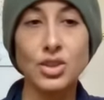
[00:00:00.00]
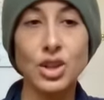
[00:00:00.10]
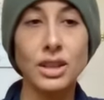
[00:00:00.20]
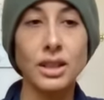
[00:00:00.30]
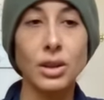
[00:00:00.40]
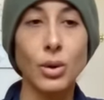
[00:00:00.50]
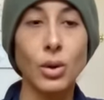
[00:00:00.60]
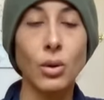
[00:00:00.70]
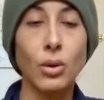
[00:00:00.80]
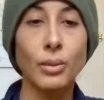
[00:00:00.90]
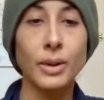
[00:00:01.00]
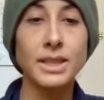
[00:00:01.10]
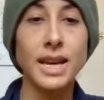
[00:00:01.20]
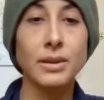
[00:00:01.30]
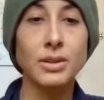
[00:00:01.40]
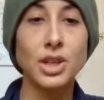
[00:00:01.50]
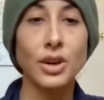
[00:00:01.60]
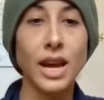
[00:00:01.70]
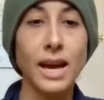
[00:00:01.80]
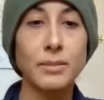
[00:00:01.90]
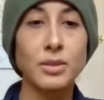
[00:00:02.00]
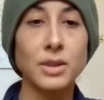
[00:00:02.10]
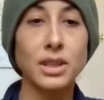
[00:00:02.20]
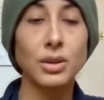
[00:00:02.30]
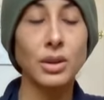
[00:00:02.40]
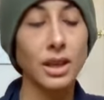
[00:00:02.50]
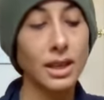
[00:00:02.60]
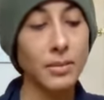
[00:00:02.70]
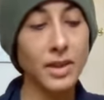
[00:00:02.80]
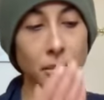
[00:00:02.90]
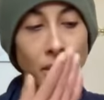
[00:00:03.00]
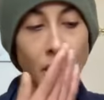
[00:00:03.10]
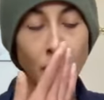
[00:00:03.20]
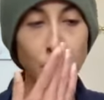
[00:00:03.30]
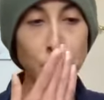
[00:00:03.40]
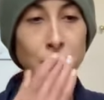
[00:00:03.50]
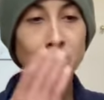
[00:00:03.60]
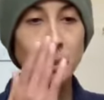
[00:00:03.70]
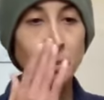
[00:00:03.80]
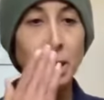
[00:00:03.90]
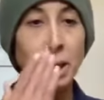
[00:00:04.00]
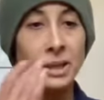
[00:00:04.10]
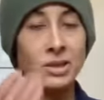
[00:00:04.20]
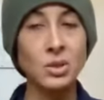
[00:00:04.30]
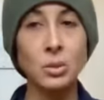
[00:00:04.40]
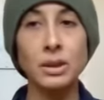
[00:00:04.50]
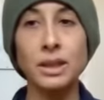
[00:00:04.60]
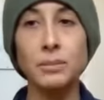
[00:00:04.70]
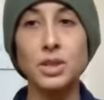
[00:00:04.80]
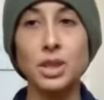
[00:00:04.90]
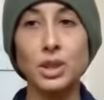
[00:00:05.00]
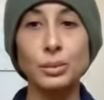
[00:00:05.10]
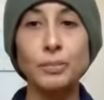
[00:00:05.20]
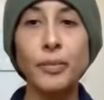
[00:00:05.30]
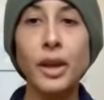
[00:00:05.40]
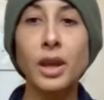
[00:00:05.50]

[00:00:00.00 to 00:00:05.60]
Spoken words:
Gently lower all the way down to your abdomen. You can keep that block or lose that block. It's totally up to you.